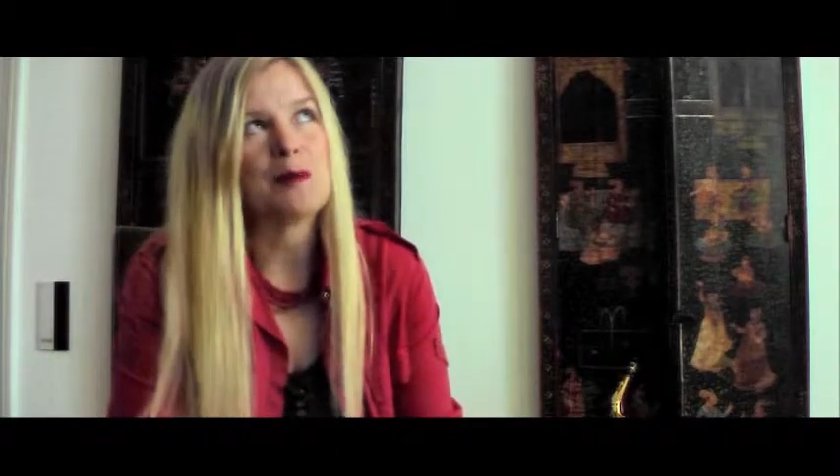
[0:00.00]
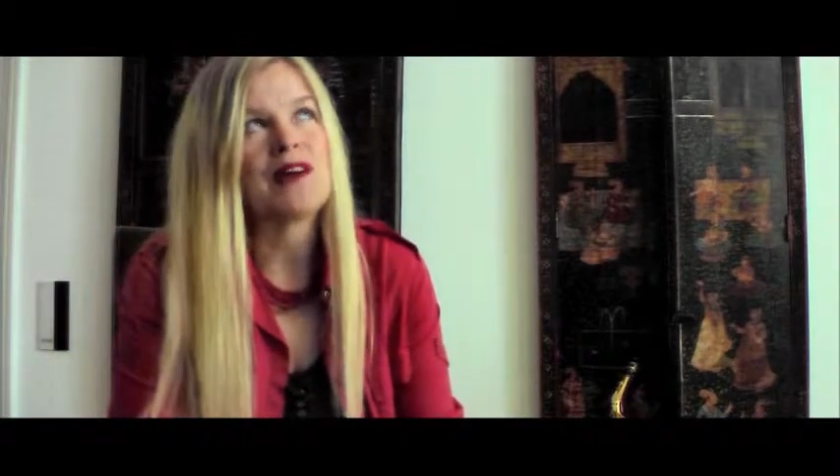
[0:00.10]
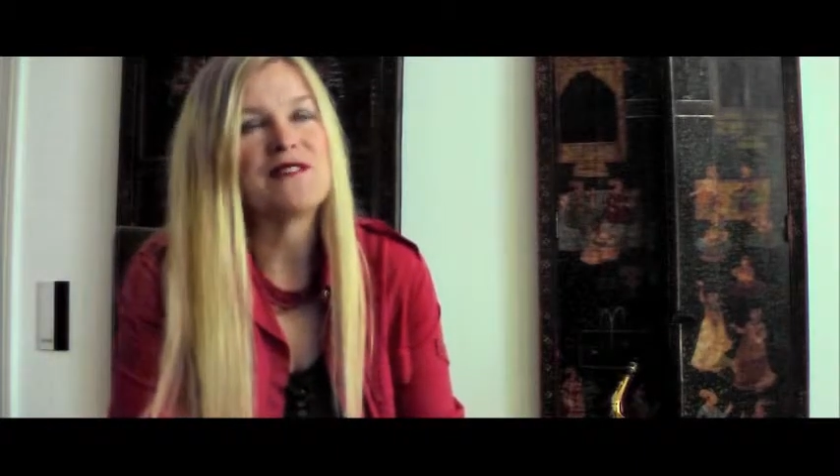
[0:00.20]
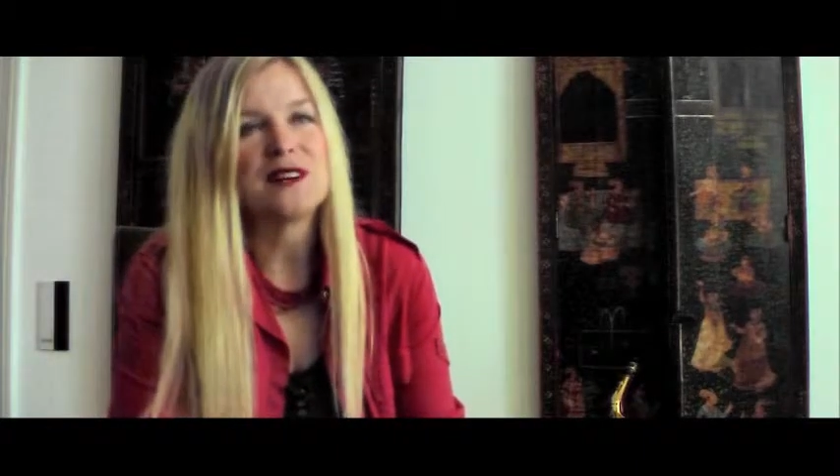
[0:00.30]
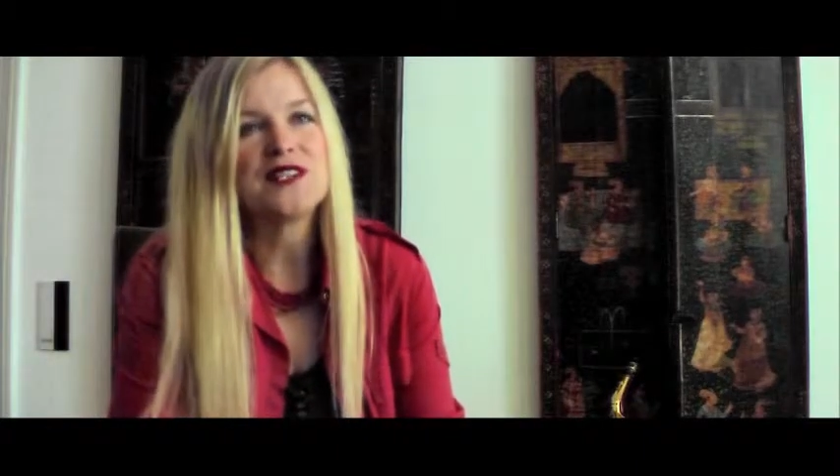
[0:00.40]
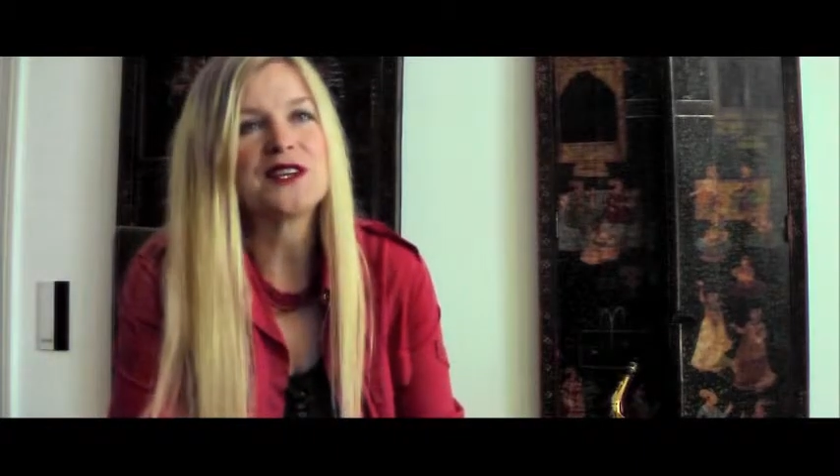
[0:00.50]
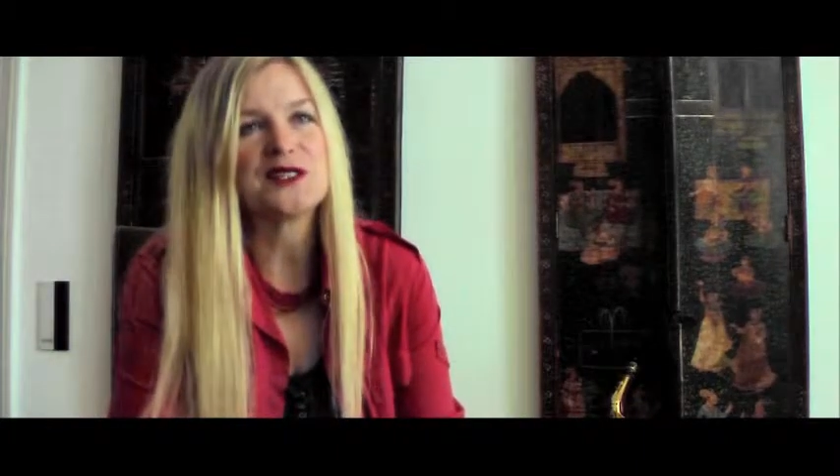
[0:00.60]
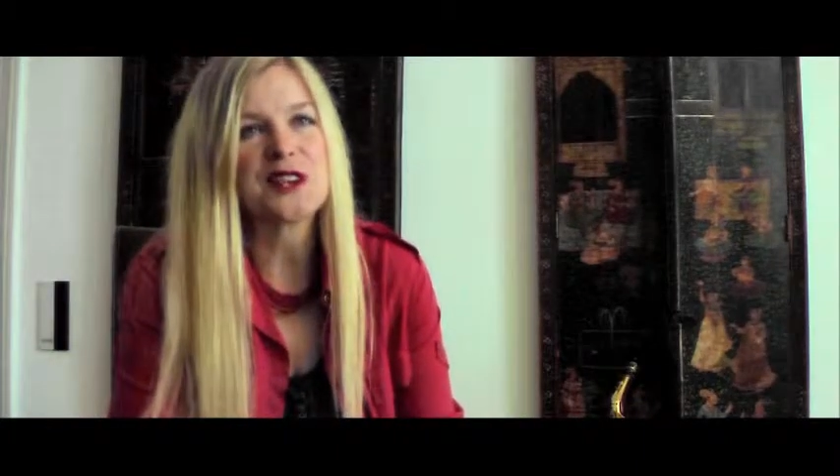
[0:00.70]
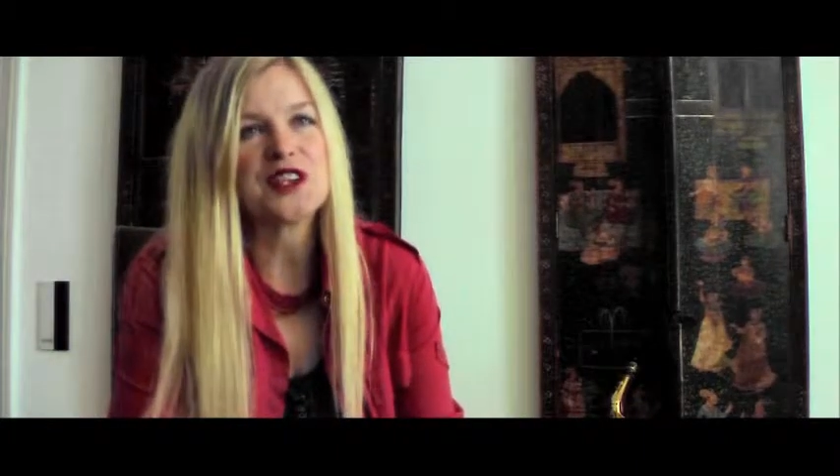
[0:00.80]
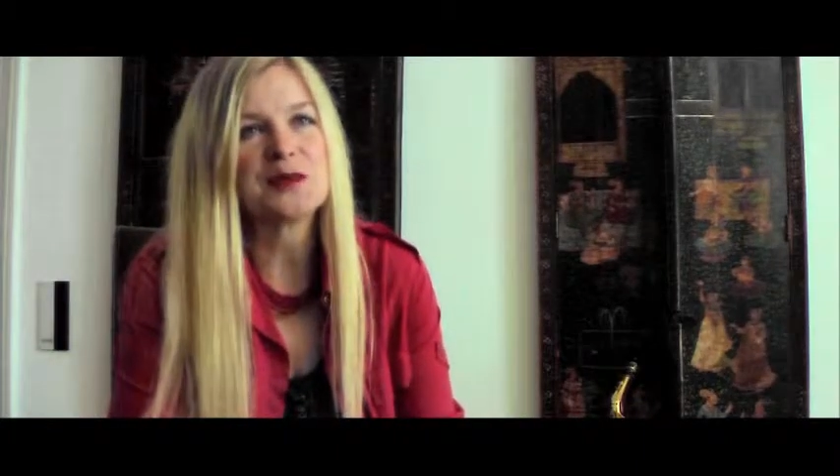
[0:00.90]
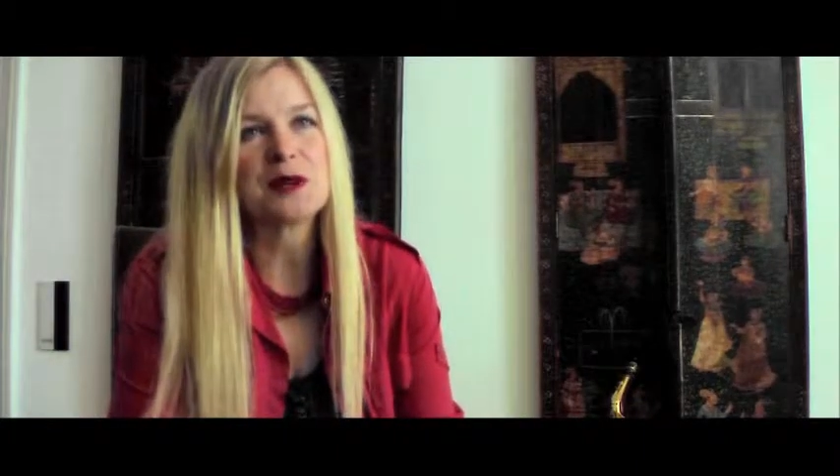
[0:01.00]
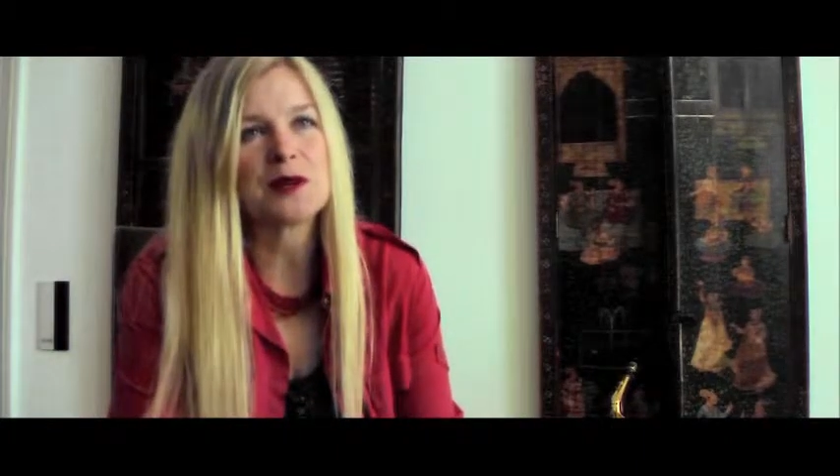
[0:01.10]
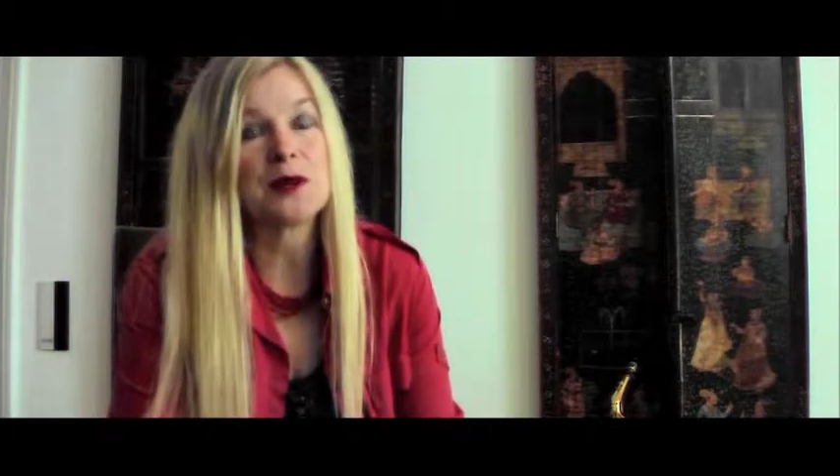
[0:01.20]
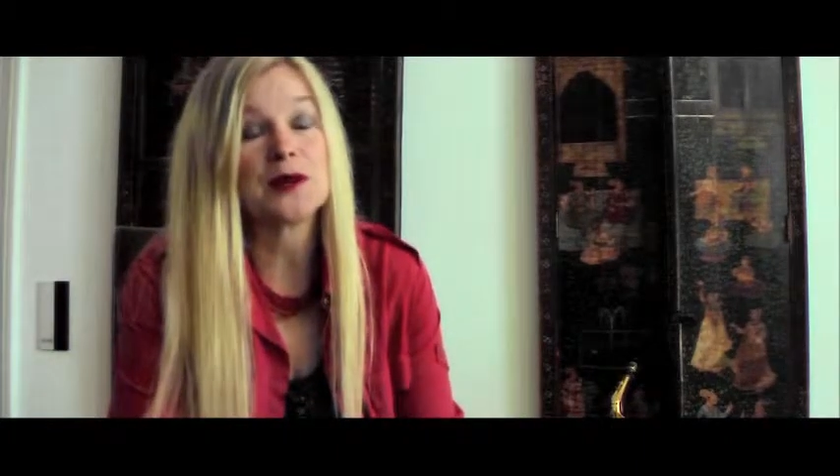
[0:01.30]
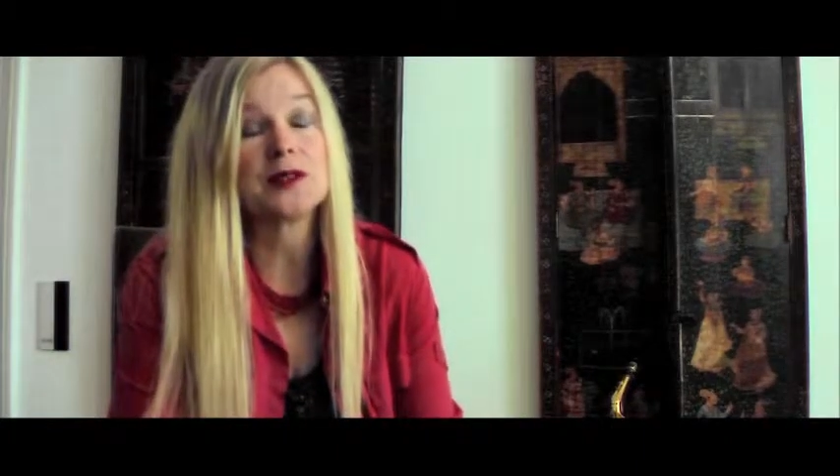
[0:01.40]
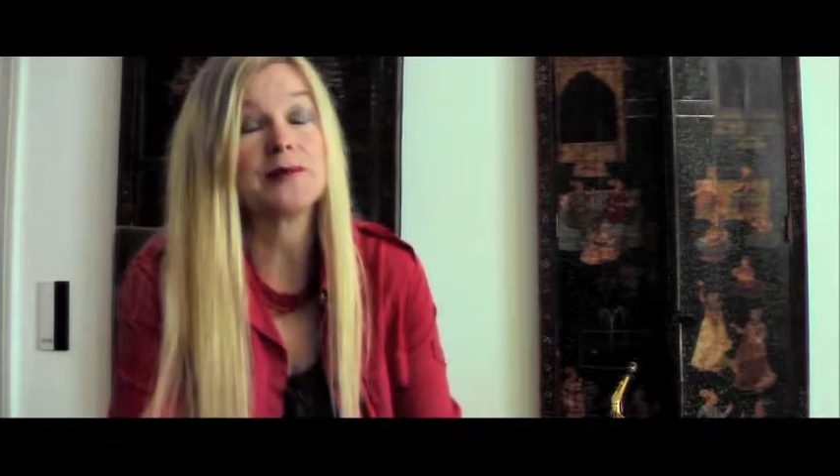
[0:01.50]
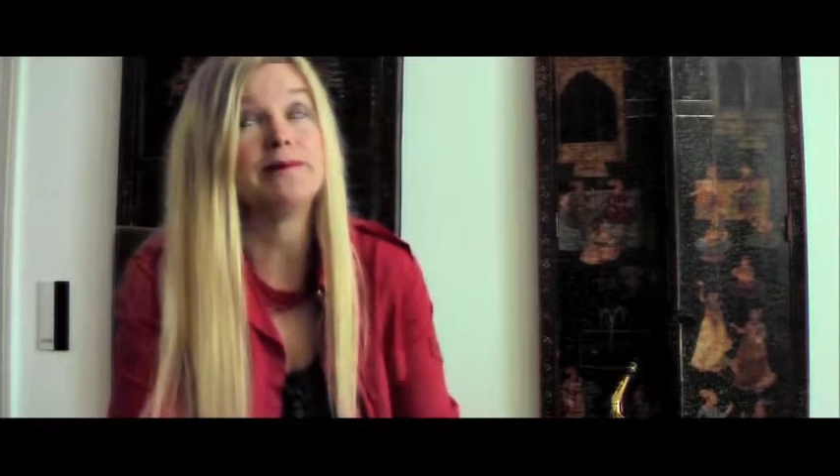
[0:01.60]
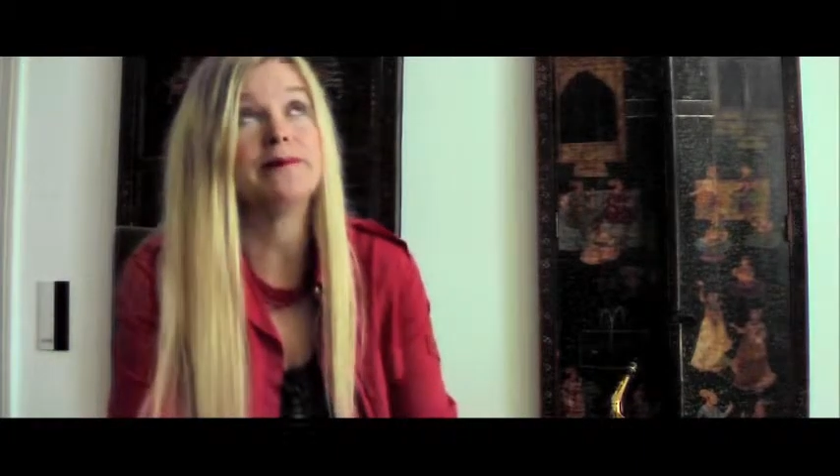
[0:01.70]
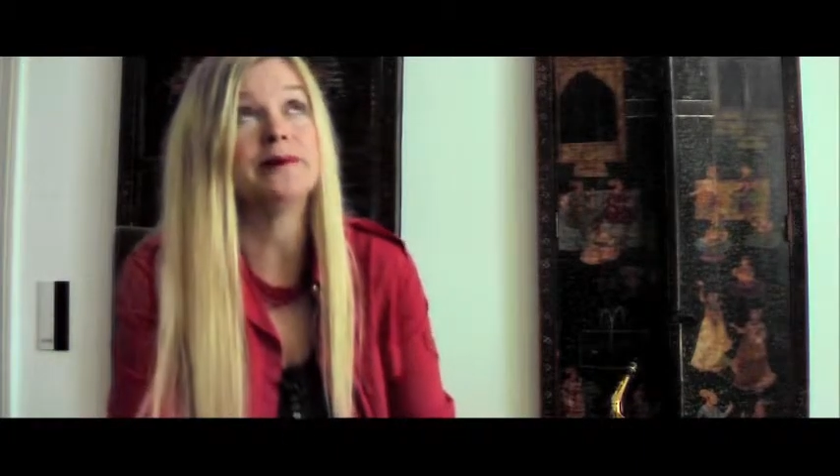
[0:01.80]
My first assessment was,